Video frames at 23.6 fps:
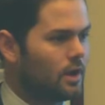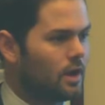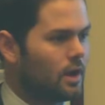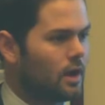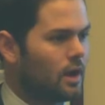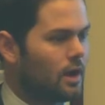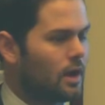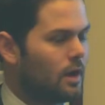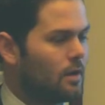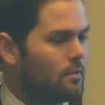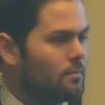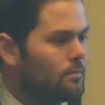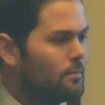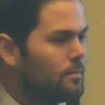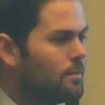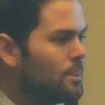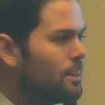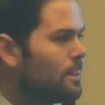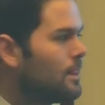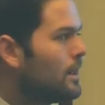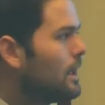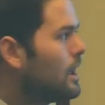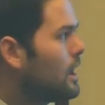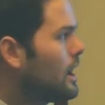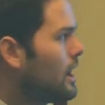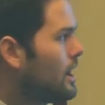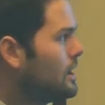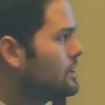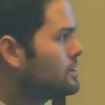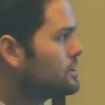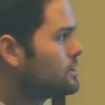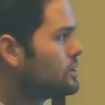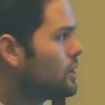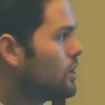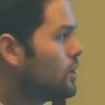
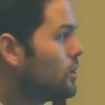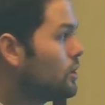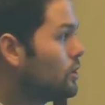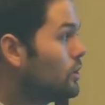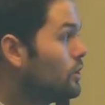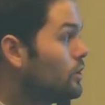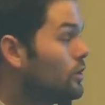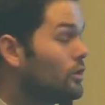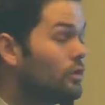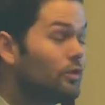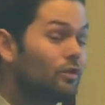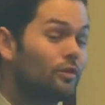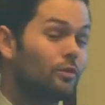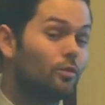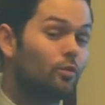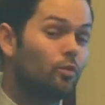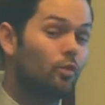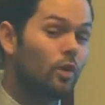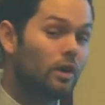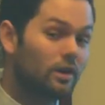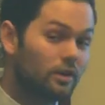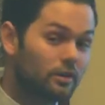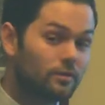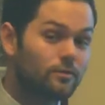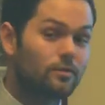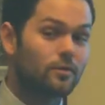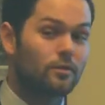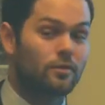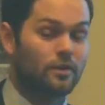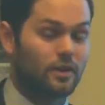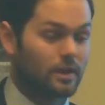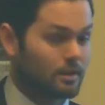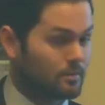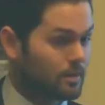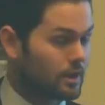And so the wonderful
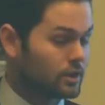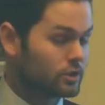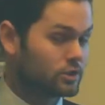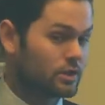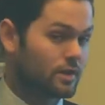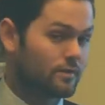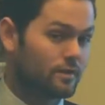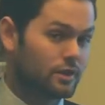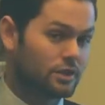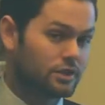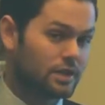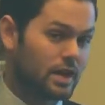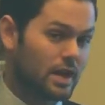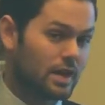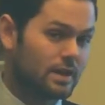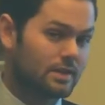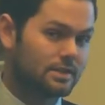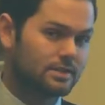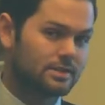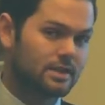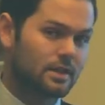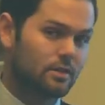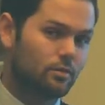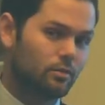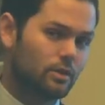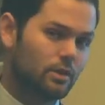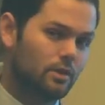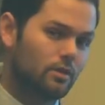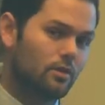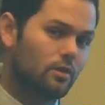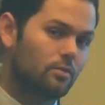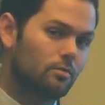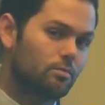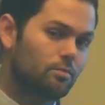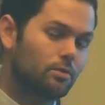thing about Trevor Chat is that
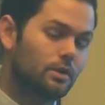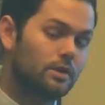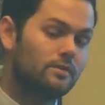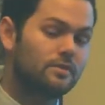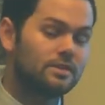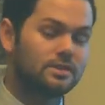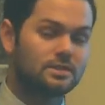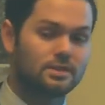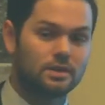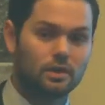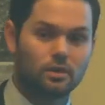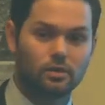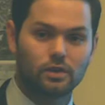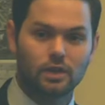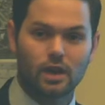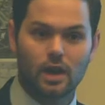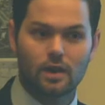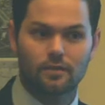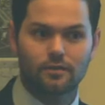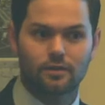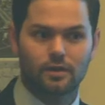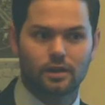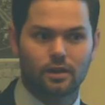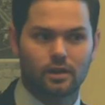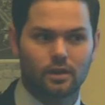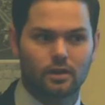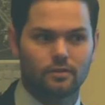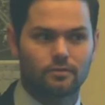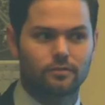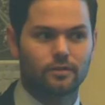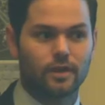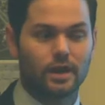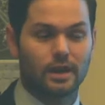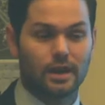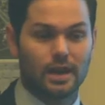we previously only offered it on
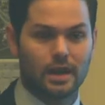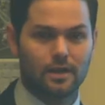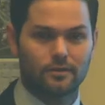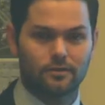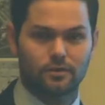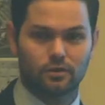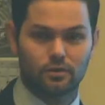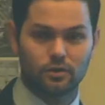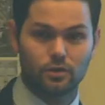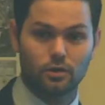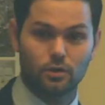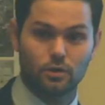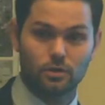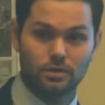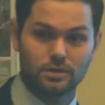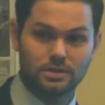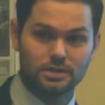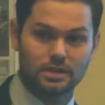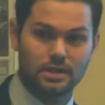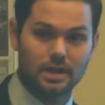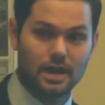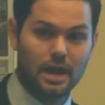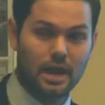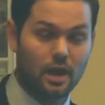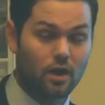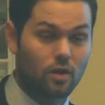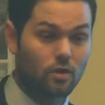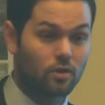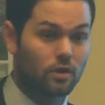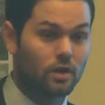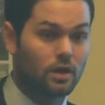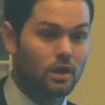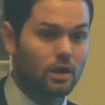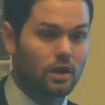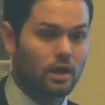Friday afternoons, and
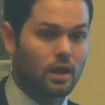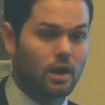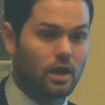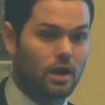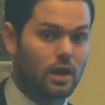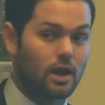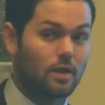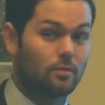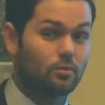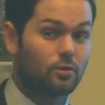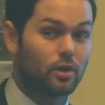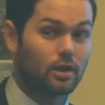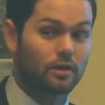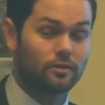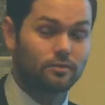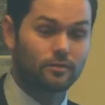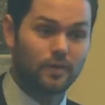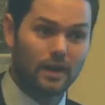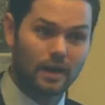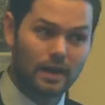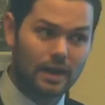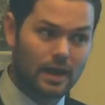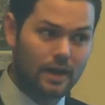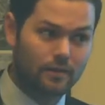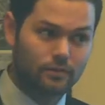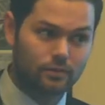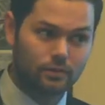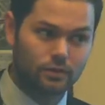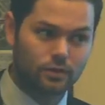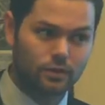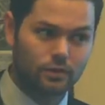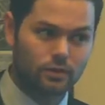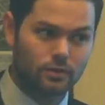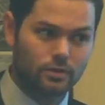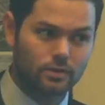now we're on Friday
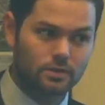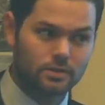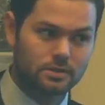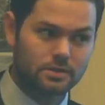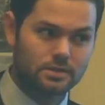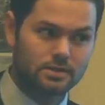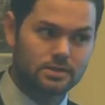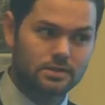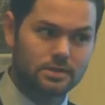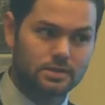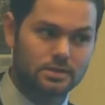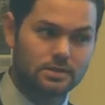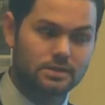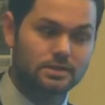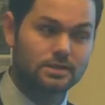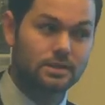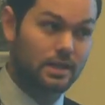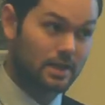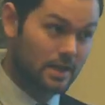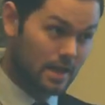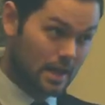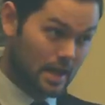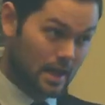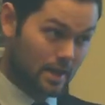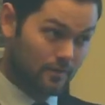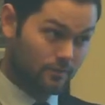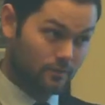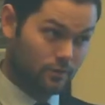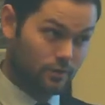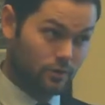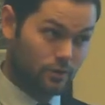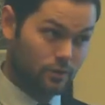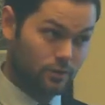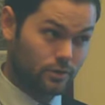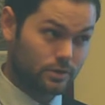afternoons, Sunday
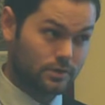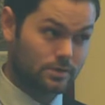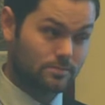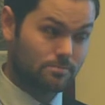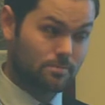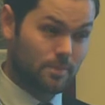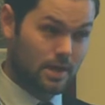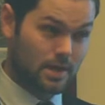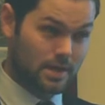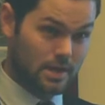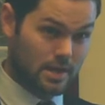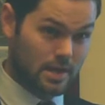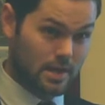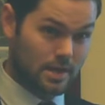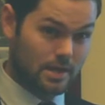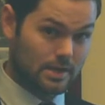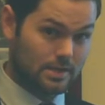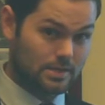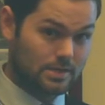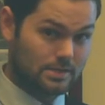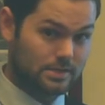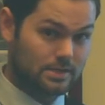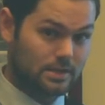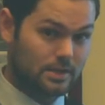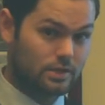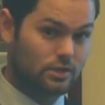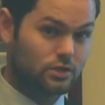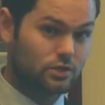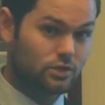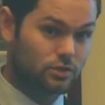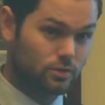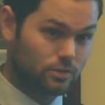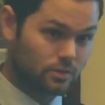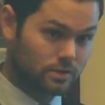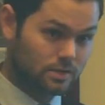afternoons, Mondays, and
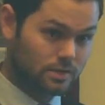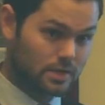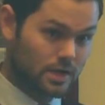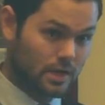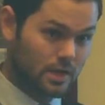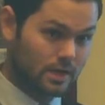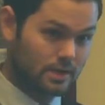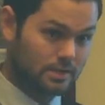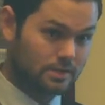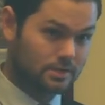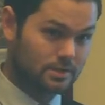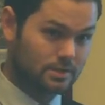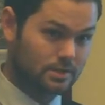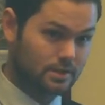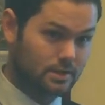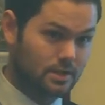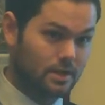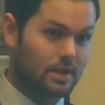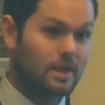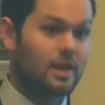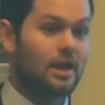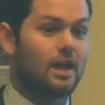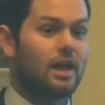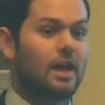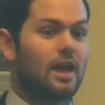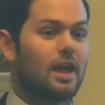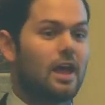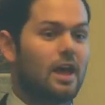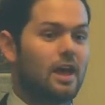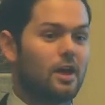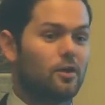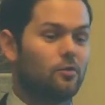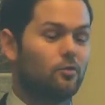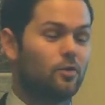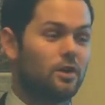Tuesdays.
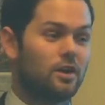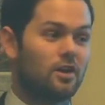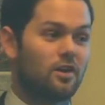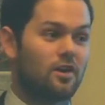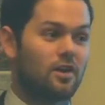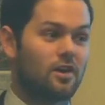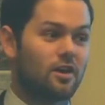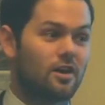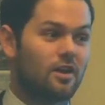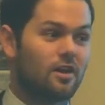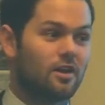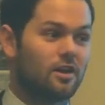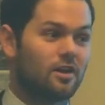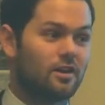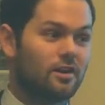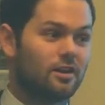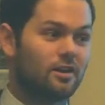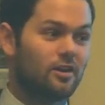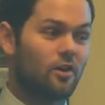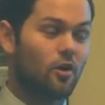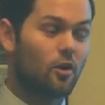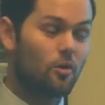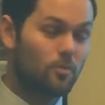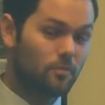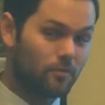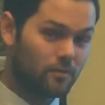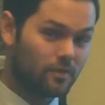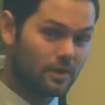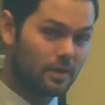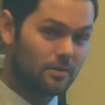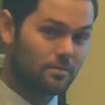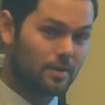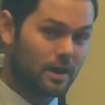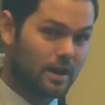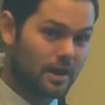And we are,
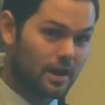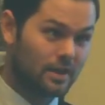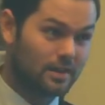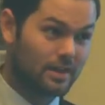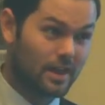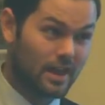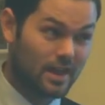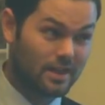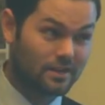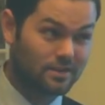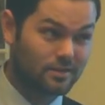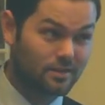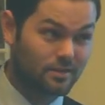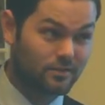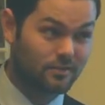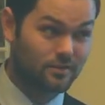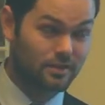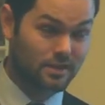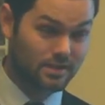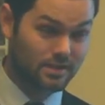hopefully by the end of